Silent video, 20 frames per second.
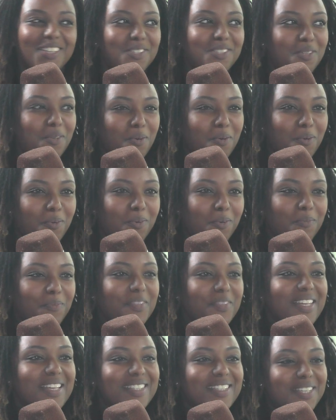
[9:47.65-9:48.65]
So
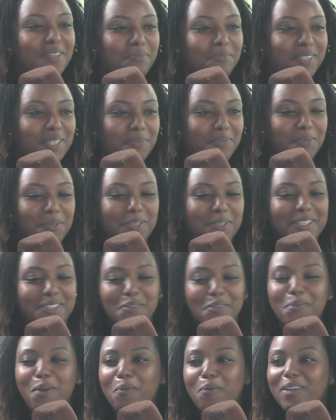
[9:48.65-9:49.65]
simply put,
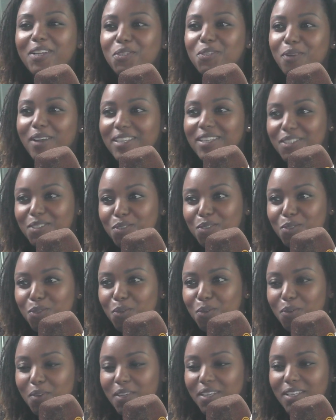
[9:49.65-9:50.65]
what we're trying to
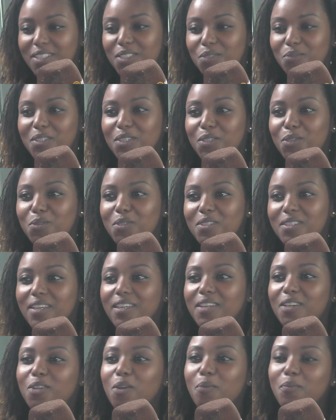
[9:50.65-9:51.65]
do is reduce the
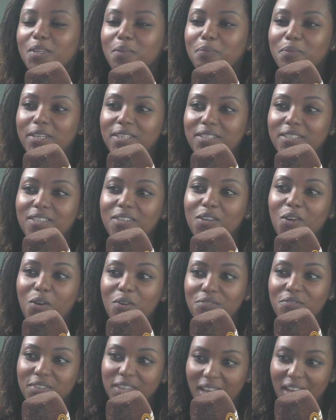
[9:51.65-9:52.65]
economic burden
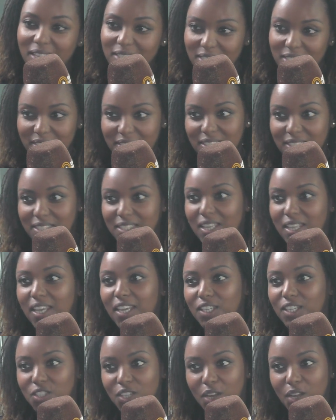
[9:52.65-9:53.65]
of cancers
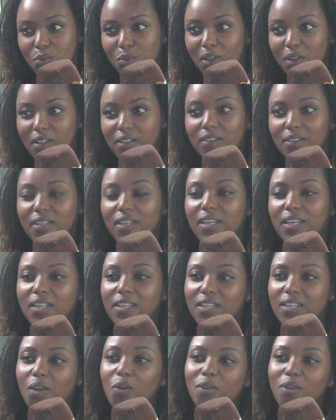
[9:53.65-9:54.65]
in general
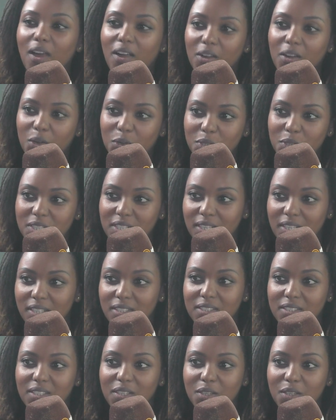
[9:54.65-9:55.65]
on our
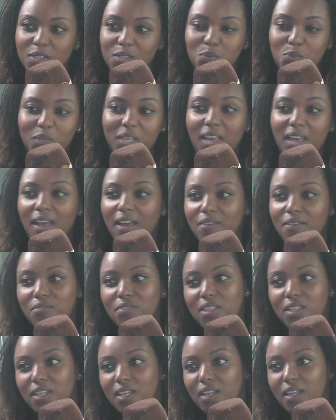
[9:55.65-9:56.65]
continent, because we have
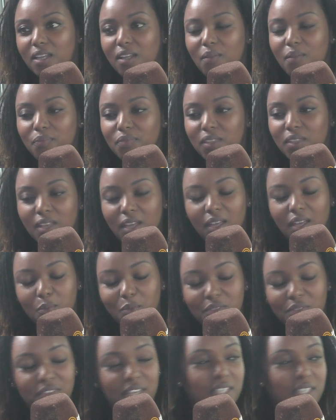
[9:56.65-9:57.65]
we
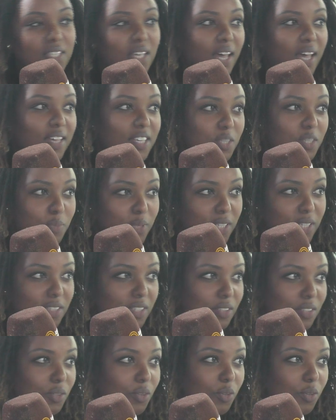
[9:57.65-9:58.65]
face the highest
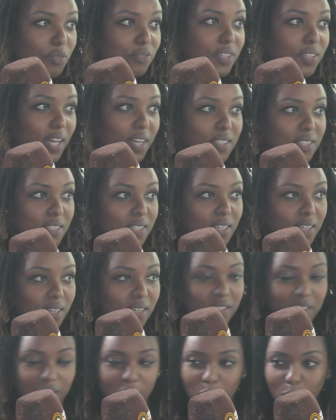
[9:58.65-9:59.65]
burden of cancer
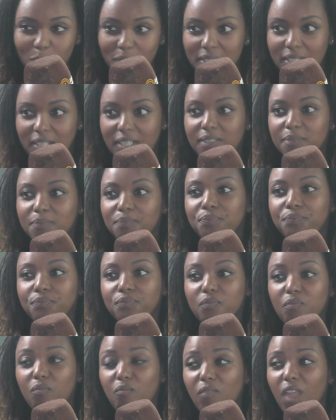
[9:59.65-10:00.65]
globally.
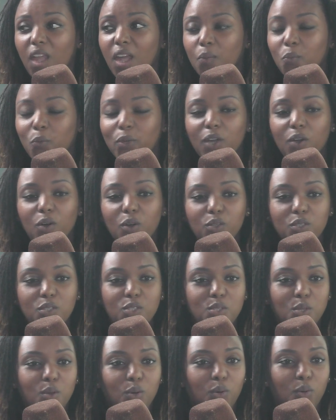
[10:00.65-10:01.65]
We
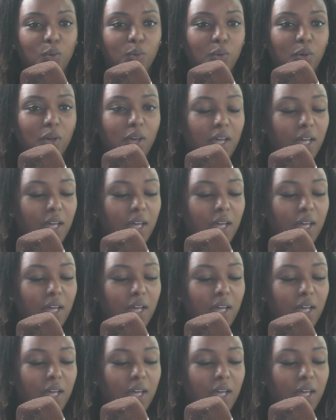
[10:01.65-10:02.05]
also